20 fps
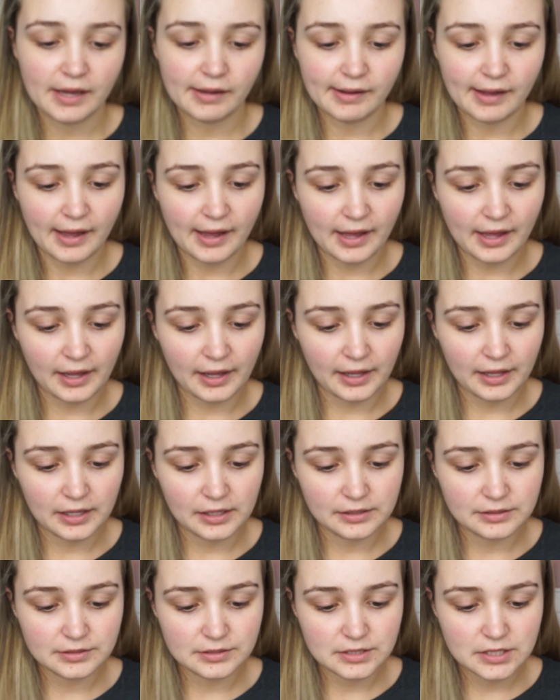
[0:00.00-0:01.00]

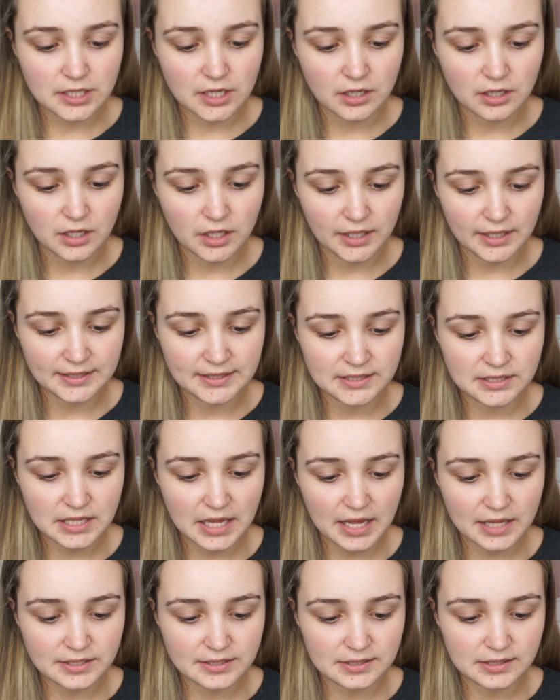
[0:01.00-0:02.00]
and it
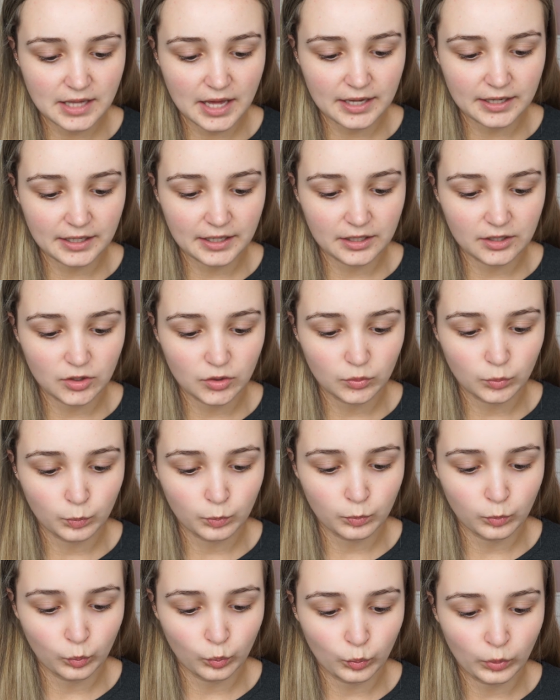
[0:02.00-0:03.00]
says that it
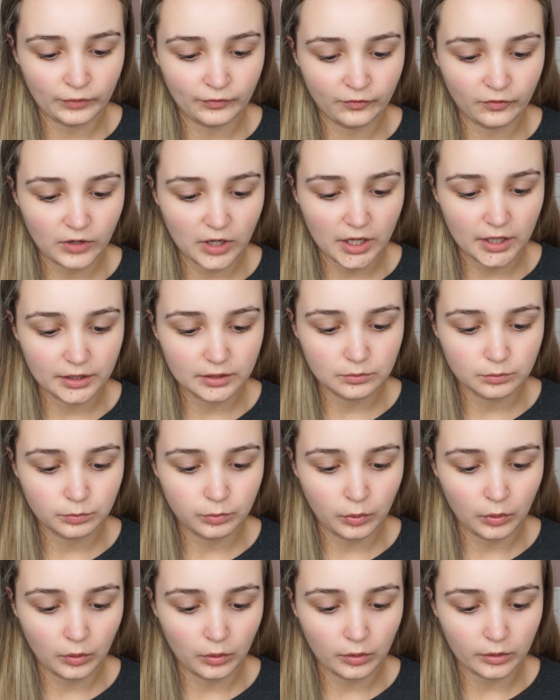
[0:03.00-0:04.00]
refine
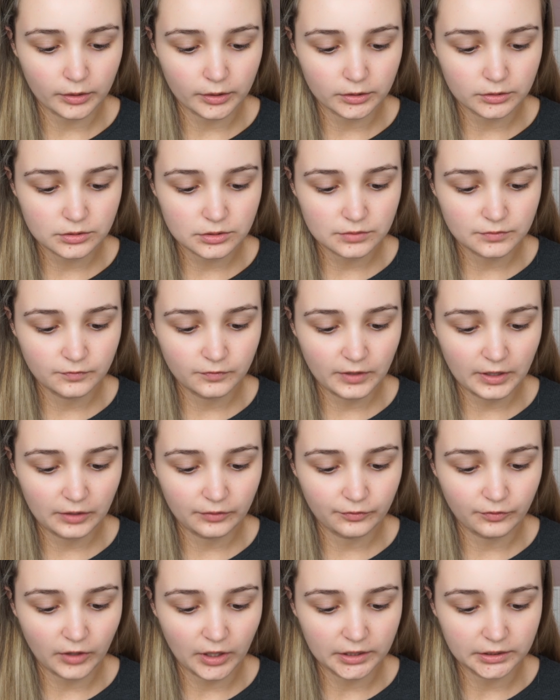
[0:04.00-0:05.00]
pores,
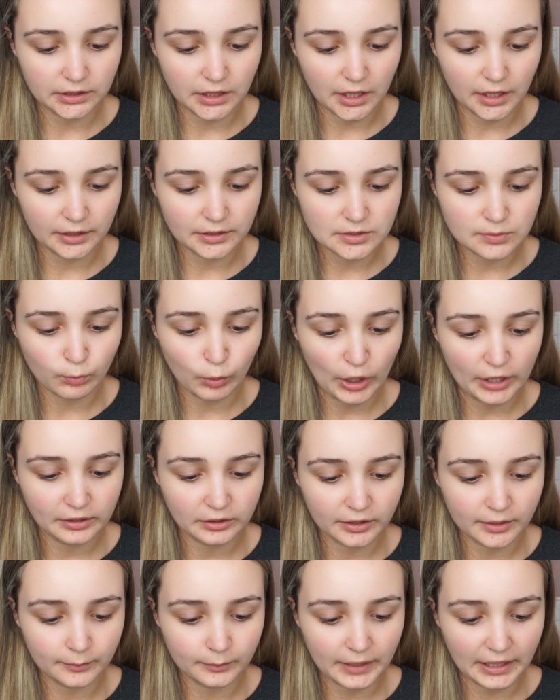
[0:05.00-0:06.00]
fill fine lines,
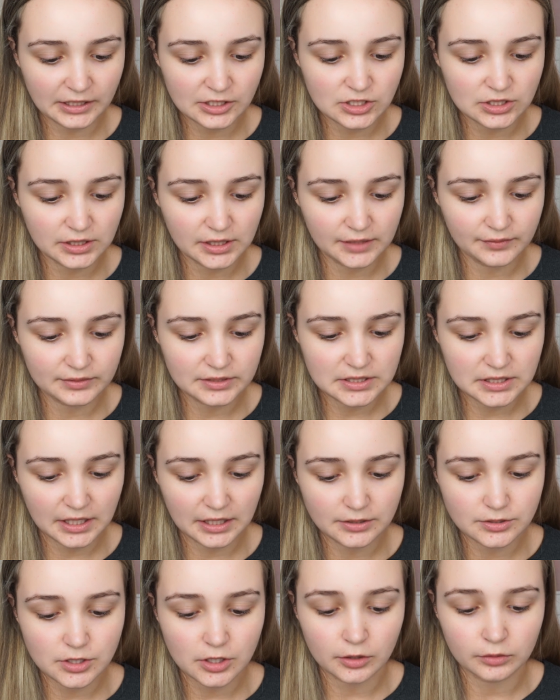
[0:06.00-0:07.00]
brighten complexion, even
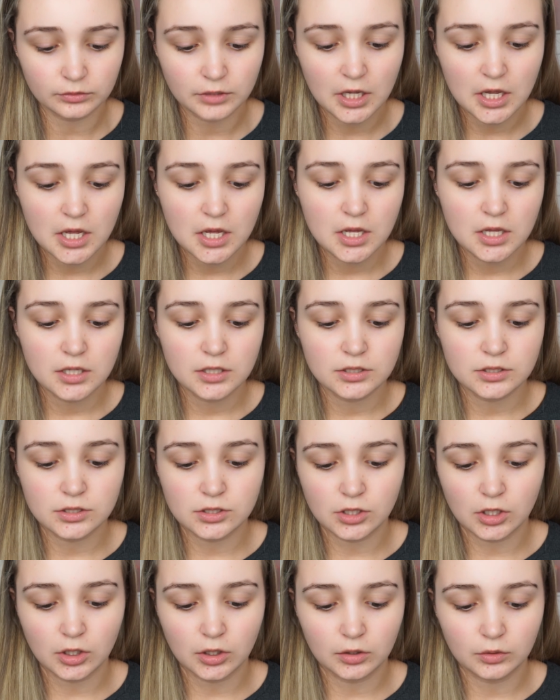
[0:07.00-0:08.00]
skin tone.
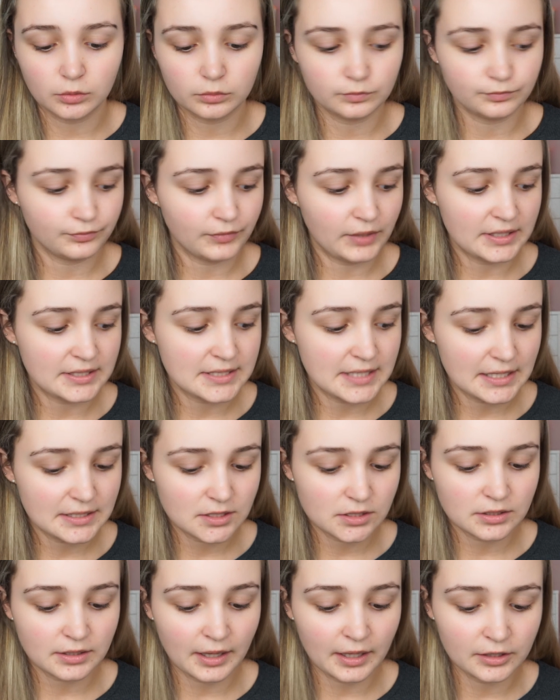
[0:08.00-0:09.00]
So it
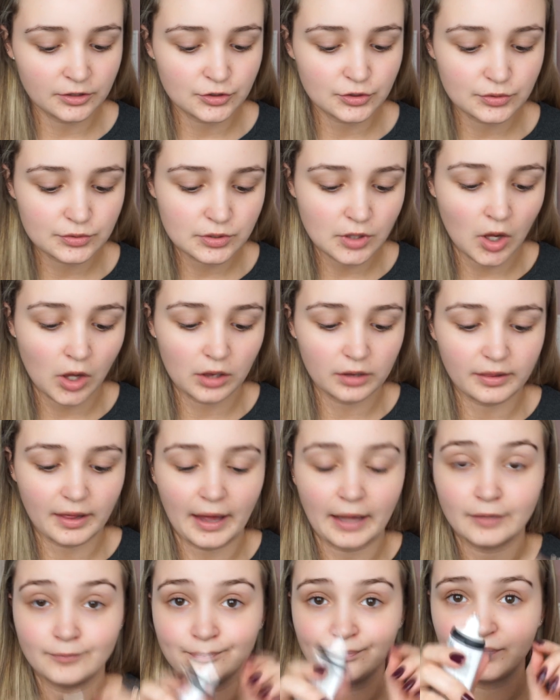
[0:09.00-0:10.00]
says that it does all
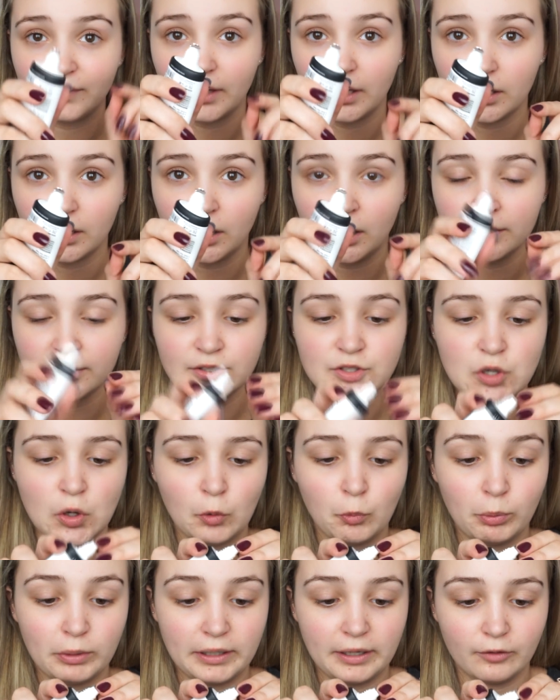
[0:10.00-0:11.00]
that. I need to
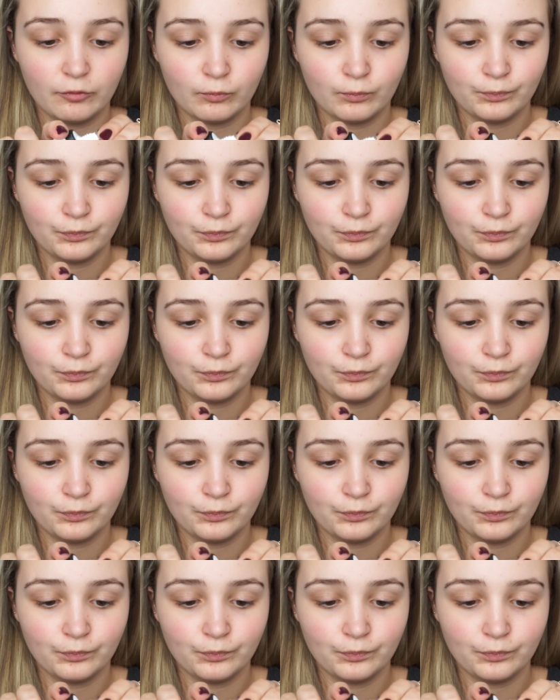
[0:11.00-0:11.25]
open it.